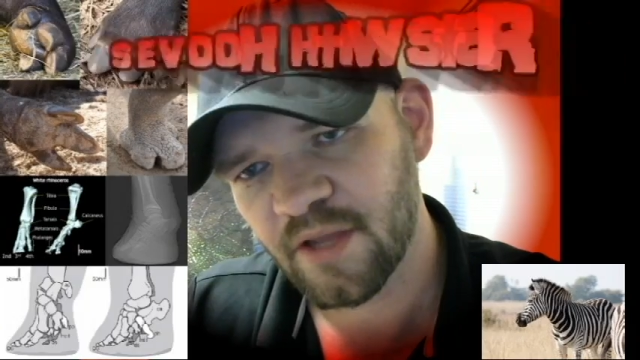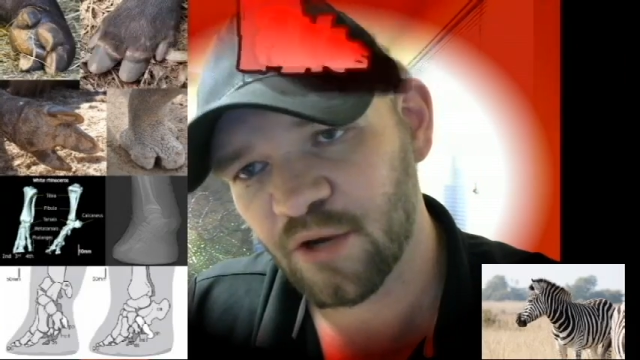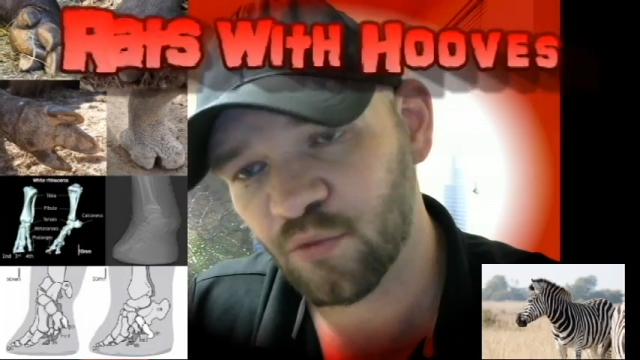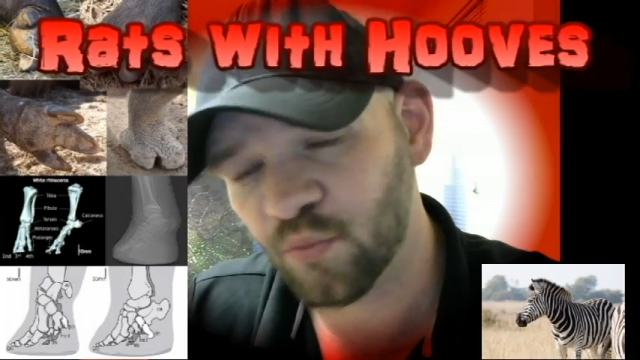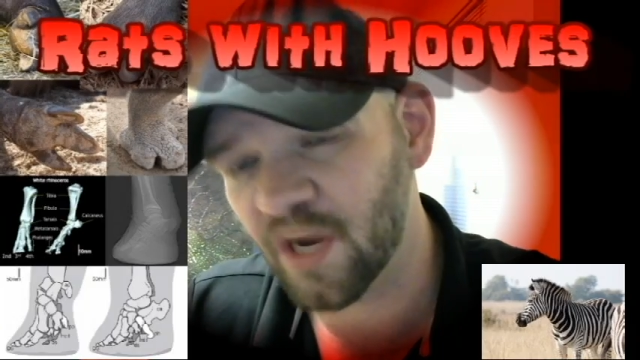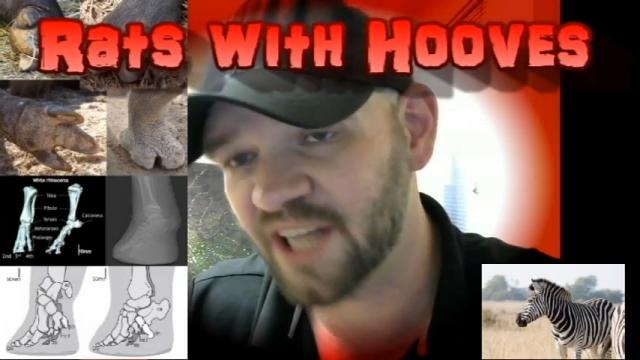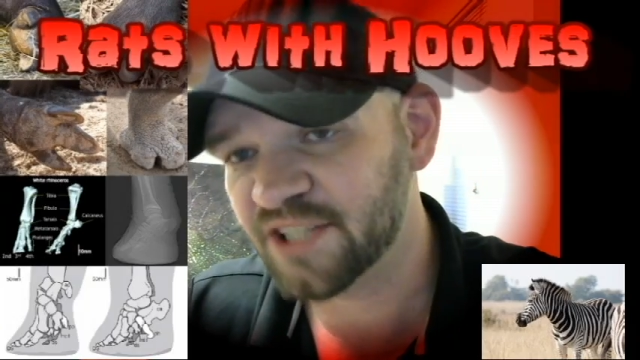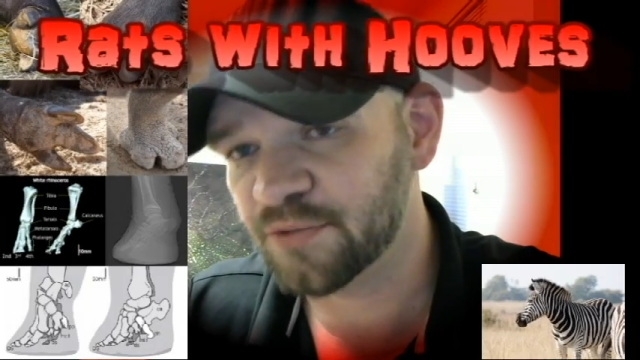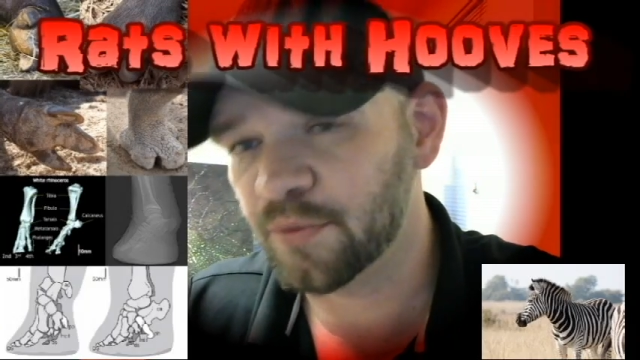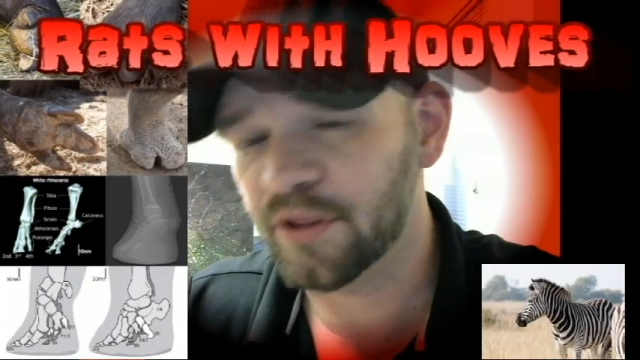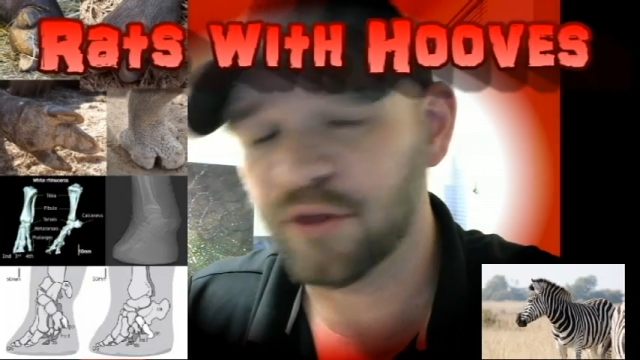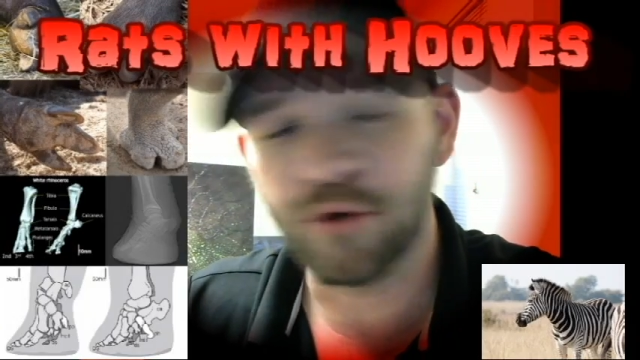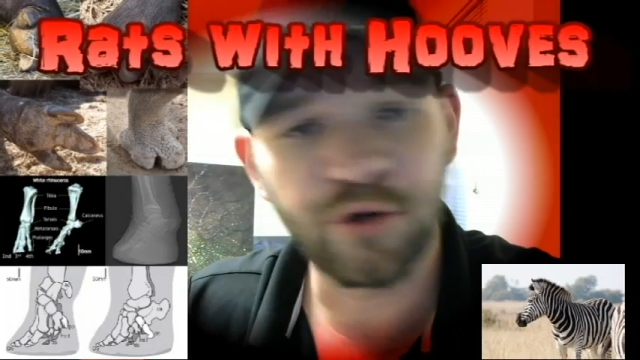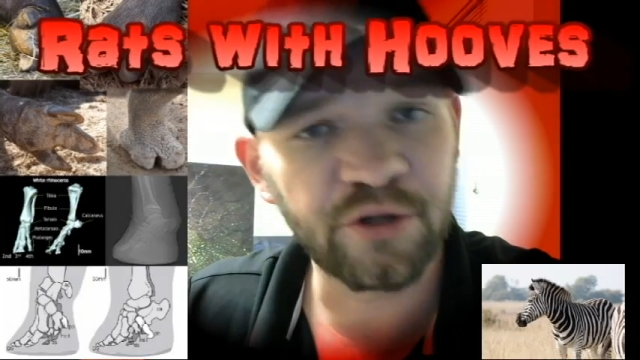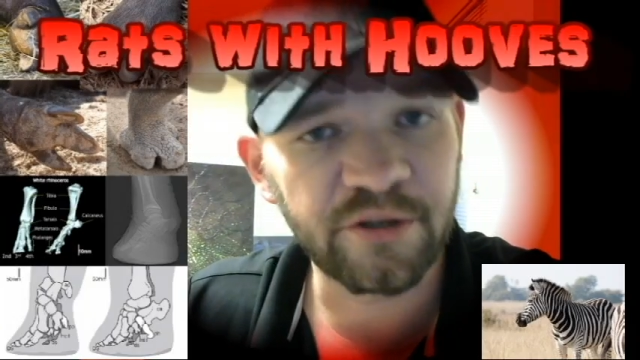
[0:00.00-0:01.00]
Rats with
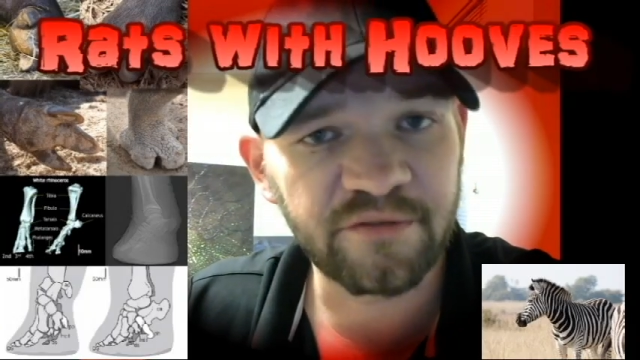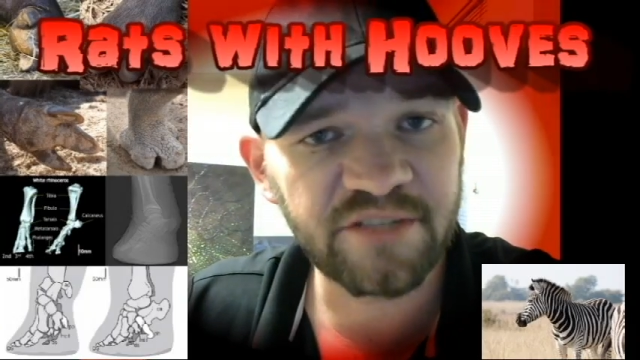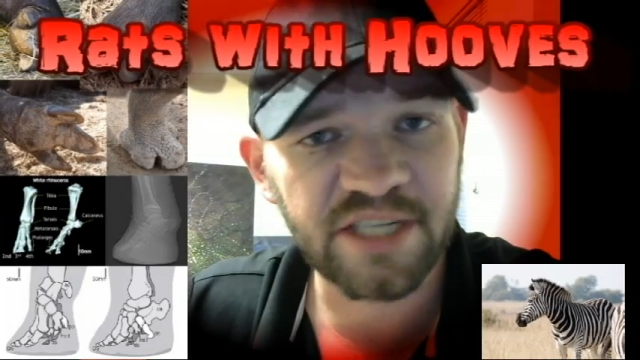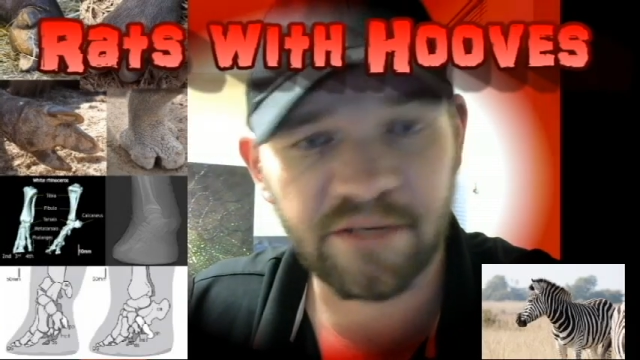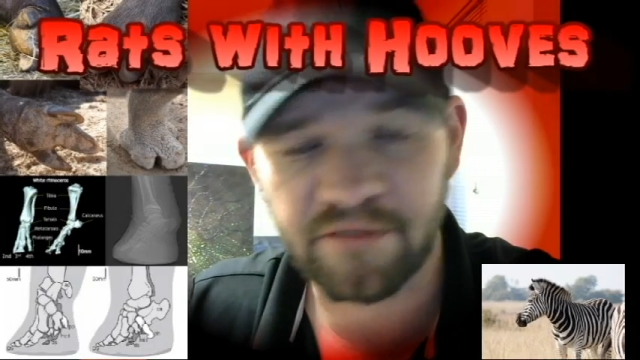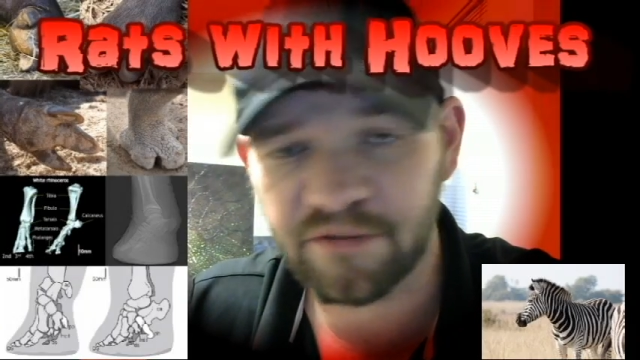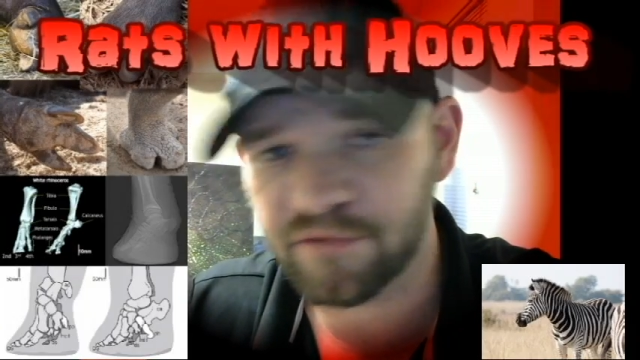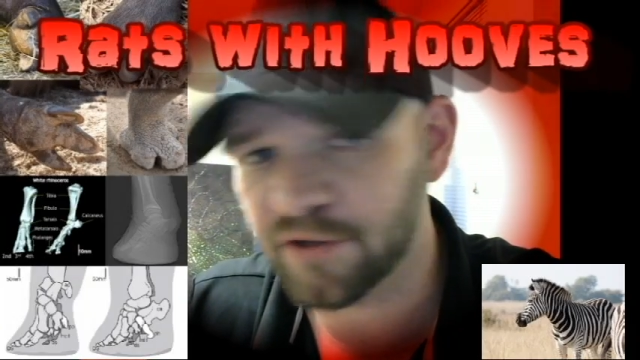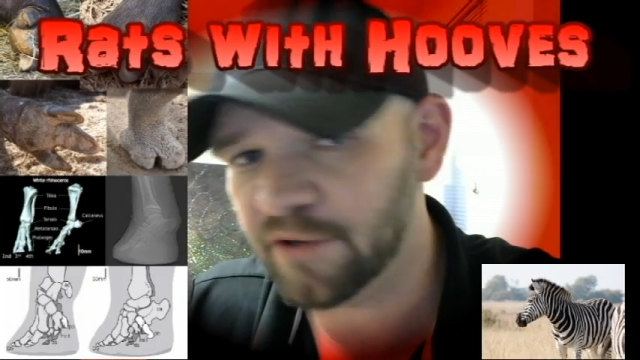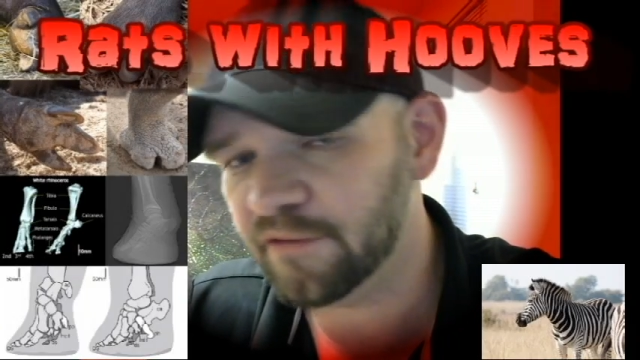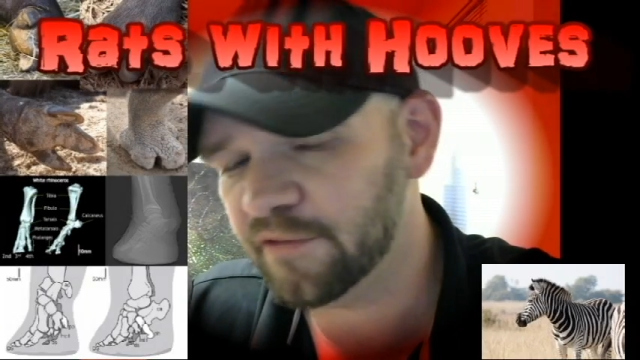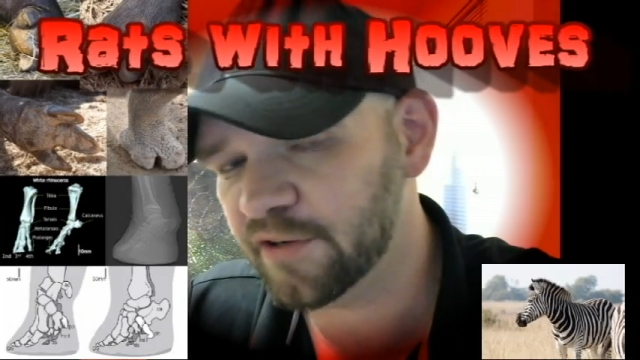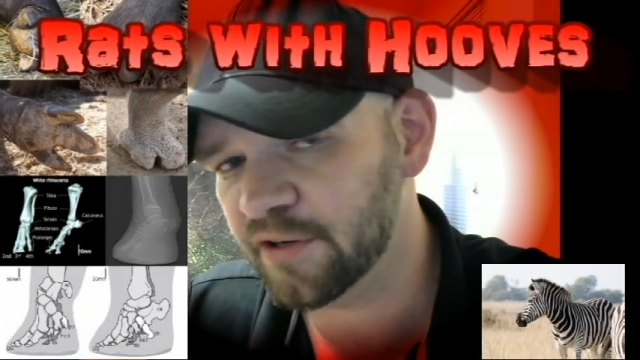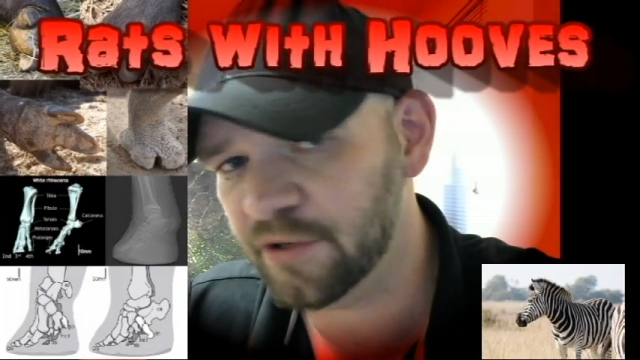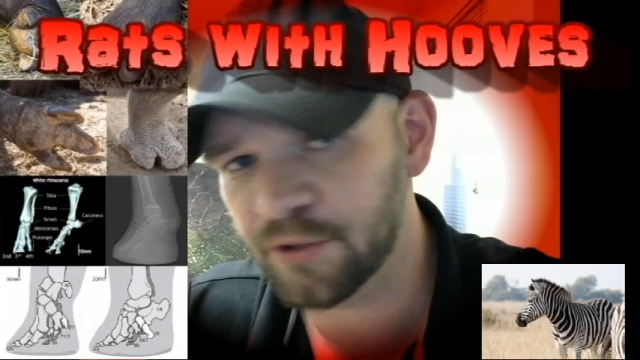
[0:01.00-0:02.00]
hooves have
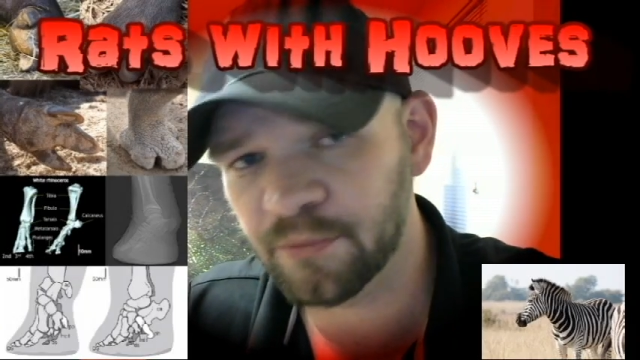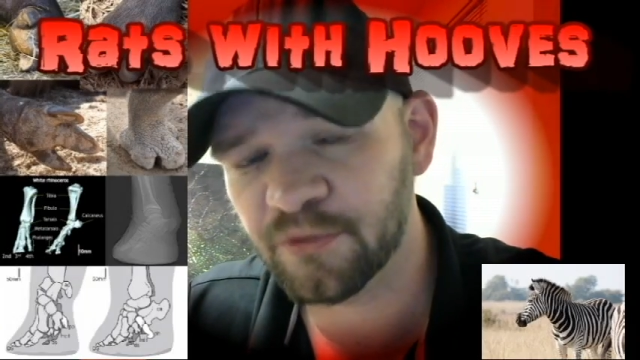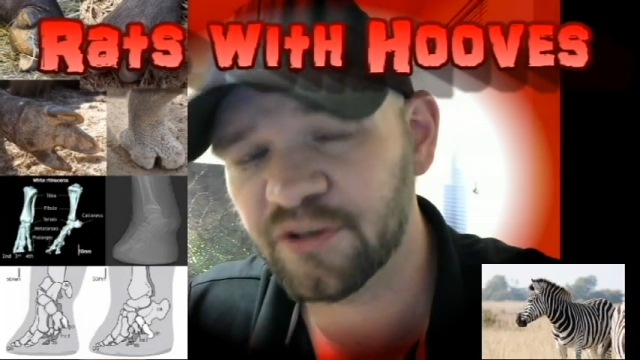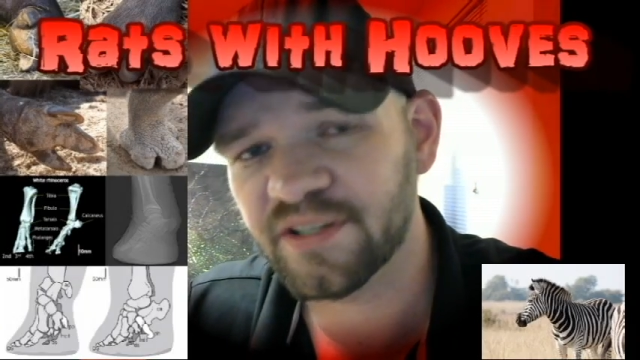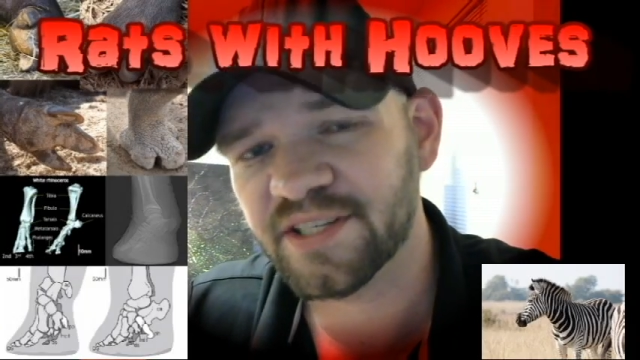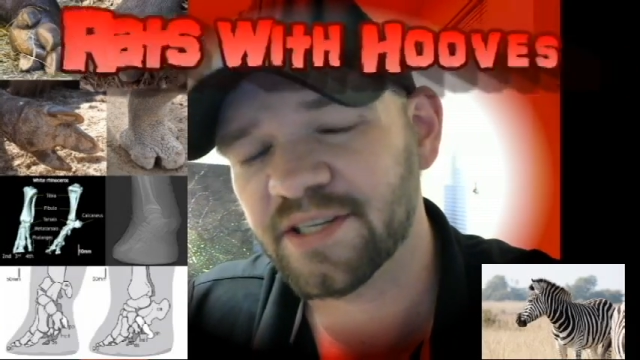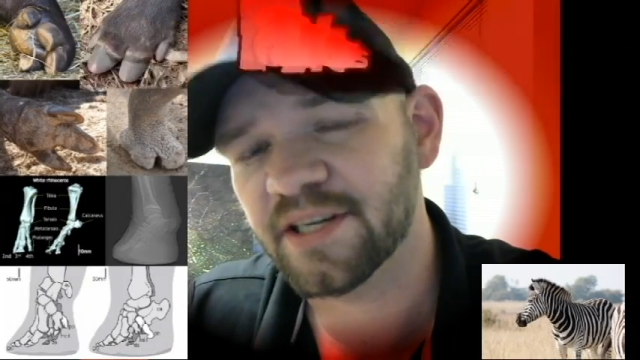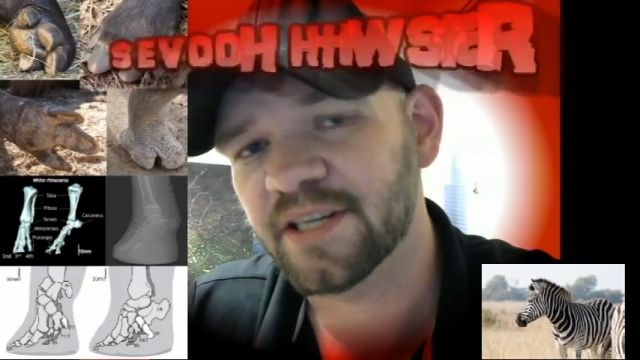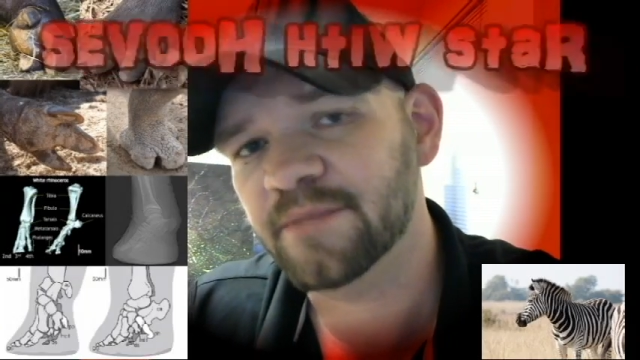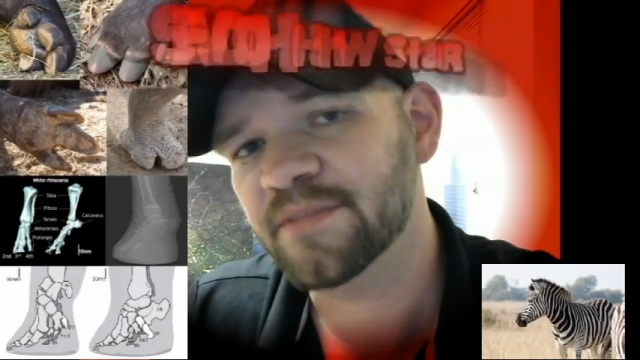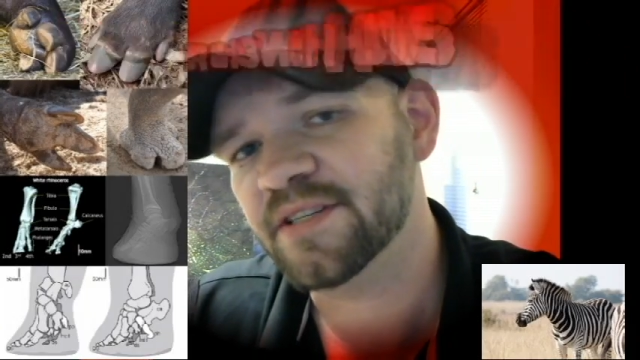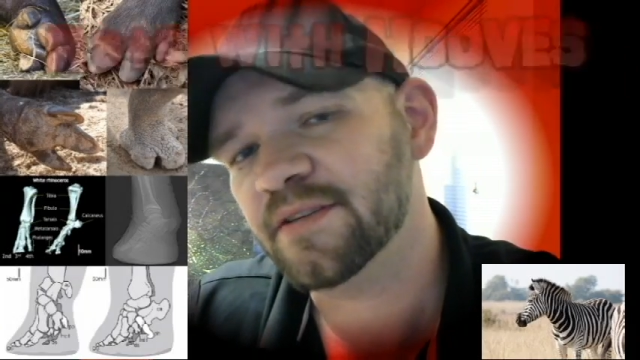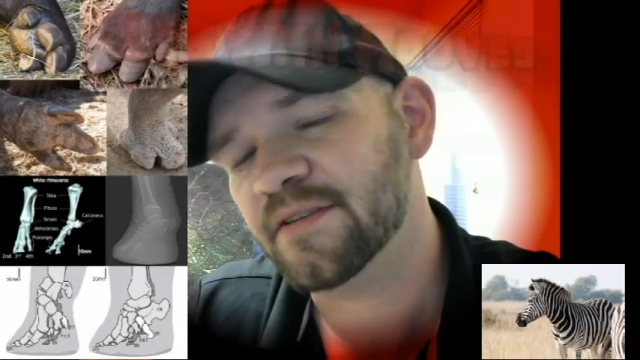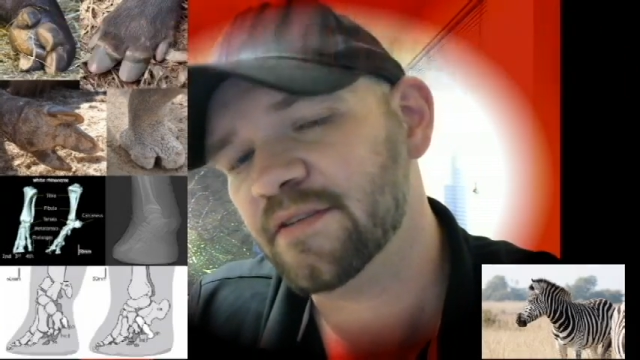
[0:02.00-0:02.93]
evolved numerous times.